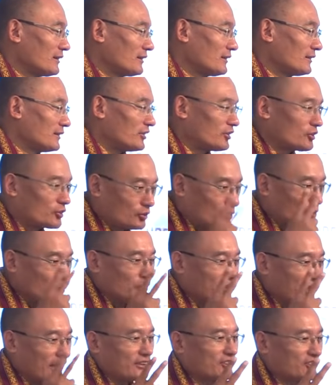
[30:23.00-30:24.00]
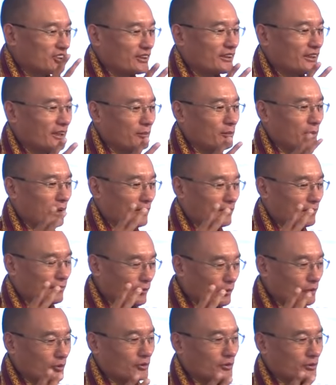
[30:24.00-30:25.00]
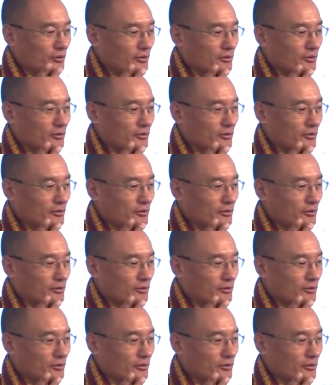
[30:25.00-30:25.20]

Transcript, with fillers: This two-day journey by foot,